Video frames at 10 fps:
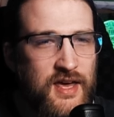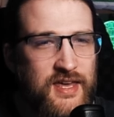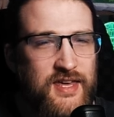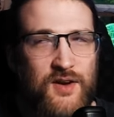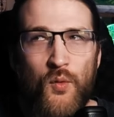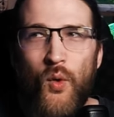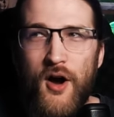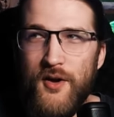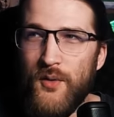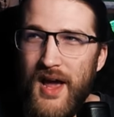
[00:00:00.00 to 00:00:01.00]
Incan
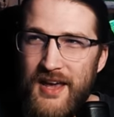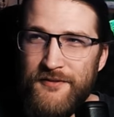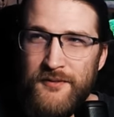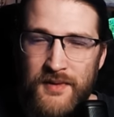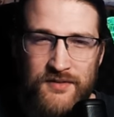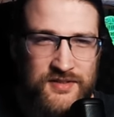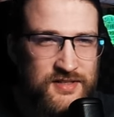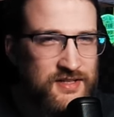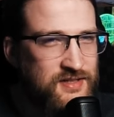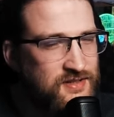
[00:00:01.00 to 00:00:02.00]
one away from level
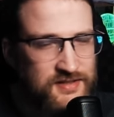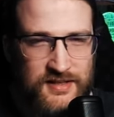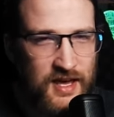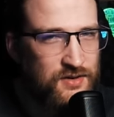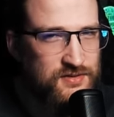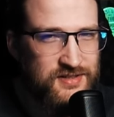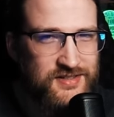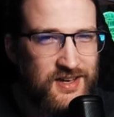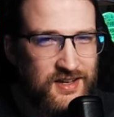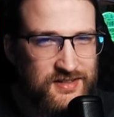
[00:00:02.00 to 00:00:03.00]
six on this account
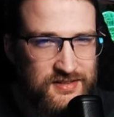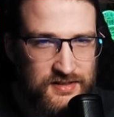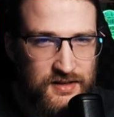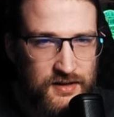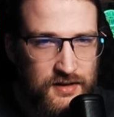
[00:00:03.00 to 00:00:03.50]
sucks.